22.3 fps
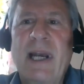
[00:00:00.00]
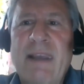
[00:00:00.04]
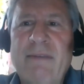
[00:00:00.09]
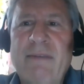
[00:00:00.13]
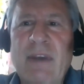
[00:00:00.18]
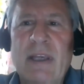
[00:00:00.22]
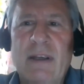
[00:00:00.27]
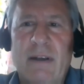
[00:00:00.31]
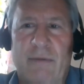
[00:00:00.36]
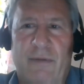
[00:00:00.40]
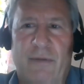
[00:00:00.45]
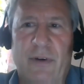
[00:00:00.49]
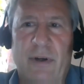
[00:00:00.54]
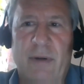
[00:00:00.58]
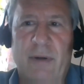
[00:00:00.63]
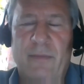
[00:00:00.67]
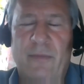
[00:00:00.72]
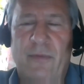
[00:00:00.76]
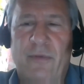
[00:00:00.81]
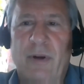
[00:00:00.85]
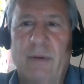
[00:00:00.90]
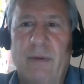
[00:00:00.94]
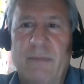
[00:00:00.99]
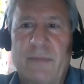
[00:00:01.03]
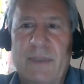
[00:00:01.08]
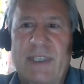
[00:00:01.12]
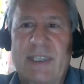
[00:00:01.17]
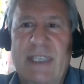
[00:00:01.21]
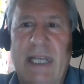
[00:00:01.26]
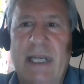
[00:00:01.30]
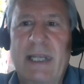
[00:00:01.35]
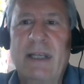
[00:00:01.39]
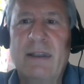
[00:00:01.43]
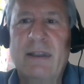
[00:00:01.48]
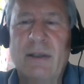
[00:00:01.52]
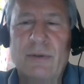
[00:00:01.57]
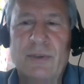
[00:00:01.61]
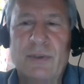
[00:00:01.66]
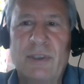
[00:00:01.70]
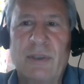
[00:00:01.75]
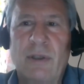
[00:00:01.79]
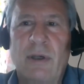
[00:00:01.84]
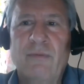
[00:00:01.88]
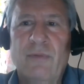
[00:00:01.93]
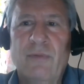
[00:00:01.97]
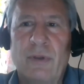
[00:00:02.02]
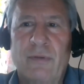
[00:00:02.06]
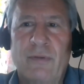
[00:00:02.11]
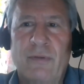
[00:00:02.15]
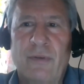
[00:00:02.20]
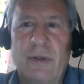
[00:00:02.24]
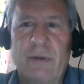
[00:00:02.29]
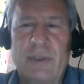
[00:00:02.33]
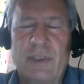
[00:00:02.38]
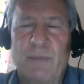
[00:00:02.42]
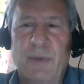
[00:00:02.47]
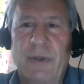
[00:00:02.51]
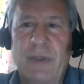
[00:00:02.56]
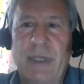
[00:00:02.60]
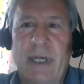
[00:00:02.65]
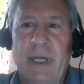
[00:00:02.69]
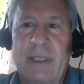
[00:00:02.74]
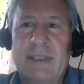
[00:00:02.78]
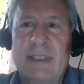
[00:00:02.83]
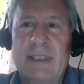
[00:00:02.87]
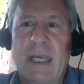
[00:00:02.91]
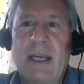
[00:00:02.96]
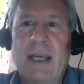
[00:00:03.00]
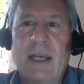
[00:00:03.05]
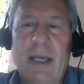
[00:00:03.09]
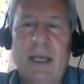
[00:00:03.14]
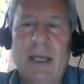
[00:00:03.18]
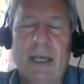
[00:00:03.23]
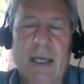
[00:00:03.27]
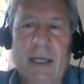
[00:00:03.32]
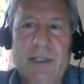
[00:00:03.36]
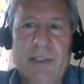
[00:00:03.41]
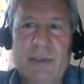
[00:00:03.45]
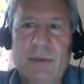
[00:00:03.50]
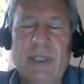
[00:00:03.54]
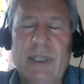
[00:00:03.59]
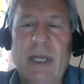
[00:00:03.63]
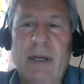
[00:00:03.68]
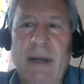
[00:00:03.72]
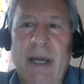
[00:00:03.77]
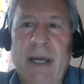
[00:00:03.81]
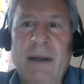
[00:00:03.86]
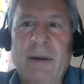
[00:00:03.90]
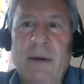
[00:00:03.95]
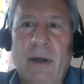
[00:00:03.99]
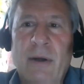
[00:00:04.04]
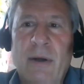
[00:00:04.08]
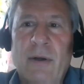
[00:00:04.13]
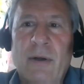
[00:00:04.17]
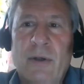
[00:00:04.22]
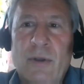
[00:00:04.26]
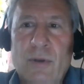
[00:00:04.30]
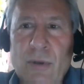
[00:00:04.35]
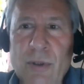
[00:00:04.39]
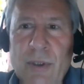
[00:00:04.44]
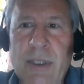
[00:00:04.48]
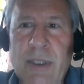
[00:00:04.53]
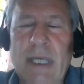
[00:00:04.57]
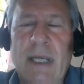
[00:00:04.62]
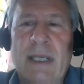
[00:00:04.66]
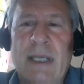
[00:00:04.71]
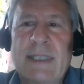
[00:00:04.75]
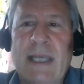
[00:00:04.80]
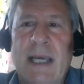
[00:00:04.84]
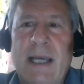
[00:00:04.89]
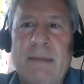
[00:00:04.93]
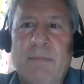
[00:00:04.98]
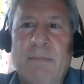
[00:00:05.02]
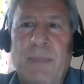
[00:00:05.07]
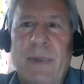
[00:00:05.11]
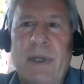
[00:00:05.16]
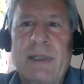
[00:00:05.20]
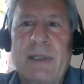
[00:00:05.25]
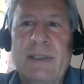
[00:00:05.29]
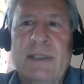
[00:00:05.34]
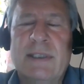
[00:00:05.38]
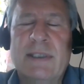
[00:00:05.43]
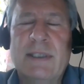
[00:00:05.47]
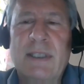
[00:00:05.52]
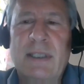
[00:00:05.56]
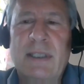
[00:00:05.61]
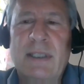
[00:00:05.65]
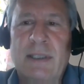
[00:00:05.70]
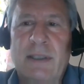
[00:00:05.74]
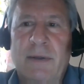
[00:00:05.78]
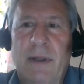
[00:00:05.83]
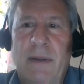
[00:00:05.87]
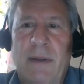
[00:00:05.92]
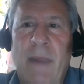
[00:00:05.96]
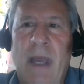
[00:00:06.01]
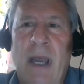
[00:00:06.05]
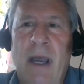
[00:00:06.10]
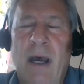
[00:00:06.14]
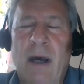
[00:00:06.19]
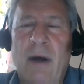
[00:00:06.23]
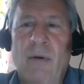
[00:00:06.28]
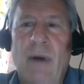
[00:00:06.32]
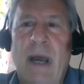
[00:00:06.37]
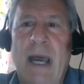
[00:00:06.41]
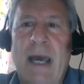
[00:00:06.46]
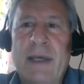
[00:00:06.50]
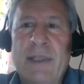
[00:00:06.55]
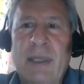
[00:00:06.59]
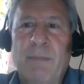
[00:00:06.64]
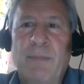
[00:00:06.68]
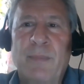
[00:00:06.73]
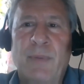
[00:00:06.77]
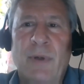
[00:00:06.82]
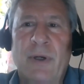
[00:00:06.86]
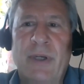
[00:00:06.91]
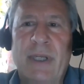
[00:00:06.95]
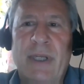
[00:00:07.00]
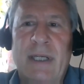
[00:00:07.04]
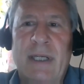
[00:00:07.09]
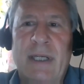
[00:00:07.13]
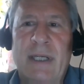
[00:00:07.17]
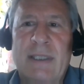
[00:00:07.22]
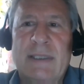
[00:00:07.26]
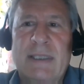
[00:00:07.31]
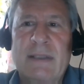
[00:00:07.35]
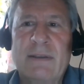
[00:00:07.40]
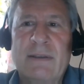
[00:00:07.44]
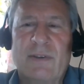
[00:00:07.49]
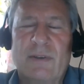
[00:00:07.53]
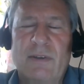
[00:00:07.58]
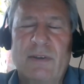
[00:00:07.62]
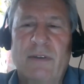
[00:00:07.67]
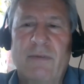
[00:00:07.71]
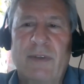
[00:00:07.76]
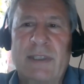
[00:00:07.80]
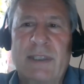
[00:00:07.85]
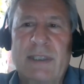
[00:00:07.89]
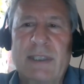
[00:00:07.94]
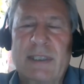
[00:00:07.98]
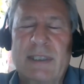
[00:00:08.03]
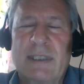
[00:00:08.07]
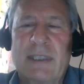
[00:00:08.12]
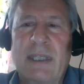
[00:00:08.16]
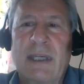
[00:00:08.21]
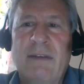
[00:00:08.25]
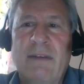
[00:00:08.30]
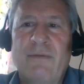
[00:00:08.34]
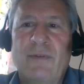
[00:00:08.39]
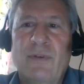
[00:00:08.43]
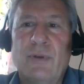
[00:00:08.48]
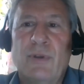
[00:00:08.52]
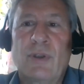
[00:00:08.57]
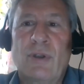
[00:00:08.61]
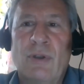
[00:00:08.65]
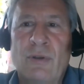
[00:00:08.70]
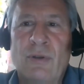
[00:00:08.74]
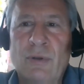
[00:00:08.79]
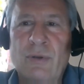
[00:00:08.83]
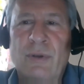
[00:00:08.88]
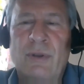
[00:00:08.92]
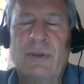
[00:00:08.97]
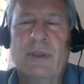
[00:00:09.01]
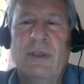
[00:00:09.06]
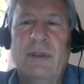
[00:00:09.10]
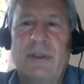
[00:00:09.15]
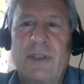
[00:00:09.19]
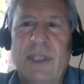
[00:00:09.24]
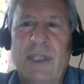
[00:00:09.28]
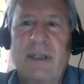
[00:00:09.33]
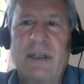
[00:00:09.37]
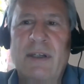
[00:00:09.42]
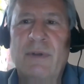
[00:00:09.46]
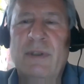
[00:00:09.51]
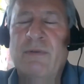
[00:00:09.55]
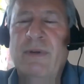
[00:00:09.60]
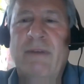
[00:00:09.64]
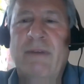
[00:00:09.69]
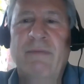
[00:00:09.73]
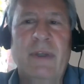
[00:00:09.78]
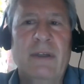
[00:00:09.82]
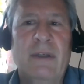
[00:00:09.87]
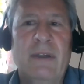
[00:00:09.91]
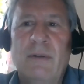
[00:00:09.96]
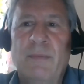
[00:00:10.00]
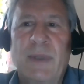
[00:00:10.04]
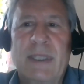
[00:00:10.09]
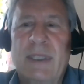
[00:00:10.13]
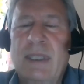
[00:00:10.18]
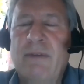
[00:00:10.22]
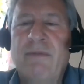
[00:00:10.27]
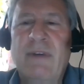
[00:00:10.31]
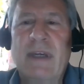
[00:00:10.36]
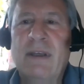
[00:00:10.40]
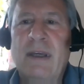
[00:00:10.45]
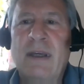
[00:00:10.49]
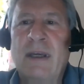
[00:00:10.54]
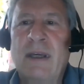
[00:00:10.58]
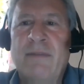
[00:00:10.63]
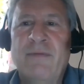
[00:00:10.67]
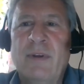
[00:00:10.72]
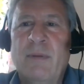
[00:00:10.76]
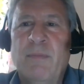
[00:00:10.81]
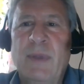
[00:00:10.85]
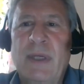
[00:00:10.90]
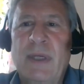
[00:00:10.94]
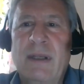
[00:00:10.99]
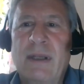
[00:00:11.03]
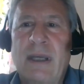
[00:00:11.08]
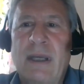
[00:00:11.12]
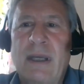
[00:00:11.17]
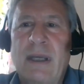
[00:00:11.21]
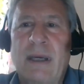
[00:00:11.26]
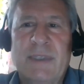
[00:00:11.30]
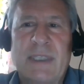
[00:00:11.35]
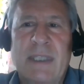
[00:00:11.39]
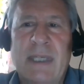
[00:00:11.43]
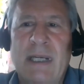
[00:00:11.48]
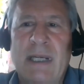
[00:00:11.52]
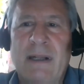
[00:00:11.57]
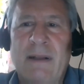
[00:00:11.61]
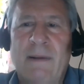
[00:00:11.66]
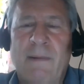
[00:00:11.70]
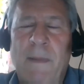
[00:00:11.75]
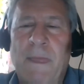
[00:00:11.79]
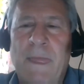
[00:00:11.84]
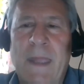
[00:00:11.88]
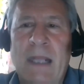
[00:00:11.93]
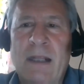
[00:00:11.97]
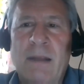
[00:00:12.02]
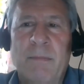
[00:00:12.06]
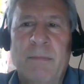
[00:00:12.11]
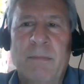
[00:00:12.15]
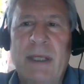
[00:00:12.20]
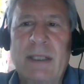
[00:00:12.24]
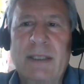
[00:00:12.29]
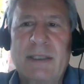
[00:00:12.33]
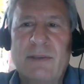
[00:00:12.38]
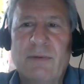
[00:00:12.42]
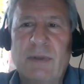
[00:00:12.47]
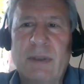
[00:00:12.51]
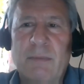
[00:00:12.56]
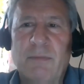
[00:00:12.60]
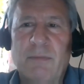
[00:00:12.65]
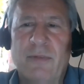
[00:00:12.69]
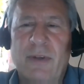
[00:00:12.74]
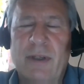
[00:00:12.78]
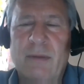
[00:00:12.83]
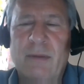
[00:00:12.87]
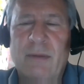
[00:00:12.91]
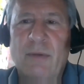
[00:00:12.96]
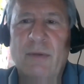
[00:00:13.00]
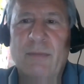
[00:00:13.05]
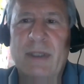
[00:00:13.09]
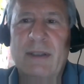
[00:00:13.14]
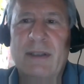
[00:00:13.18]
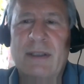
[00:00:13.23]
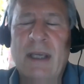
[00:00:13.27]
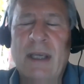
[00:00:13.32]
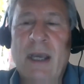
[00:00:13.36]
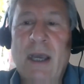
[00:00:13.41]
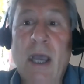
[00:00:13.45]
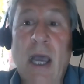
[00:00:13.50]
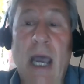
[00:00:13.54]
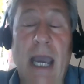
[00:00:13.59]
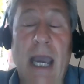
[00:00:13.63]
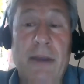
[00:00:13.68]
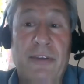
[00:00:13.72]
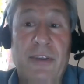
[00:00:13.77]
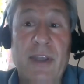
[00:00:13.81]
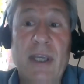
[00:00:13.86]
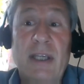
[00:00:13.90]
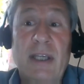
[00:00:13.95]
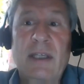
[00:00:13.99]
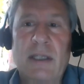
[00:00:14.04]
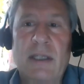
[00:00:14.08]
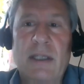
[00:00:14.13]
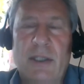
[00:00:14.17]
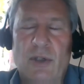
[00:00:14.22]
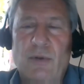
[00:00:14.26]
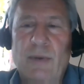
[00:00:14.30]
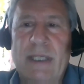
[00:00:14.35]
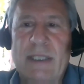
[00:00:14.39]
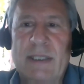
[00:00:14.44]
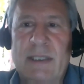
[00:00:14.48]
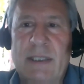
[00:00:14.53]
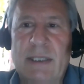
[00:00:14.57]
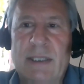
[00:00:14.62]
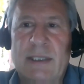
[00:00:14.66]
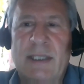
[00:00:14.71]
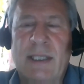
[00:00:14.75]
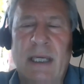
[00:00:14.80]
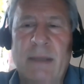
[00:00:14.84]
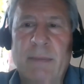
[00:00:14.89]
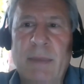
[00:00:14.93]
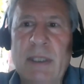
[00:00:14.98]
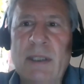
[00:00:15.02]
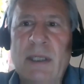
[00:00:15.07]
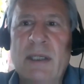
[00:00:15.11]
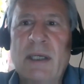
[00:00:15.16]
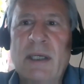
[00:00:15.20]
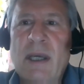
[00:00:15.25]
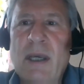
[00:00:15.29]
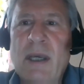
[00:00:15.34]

living from selling those non-wood forest products. So there are good examples how other products and services than wood could generate revenue, but they haven't been upscaled and mainstreamed for the moment. I think the interest is coming,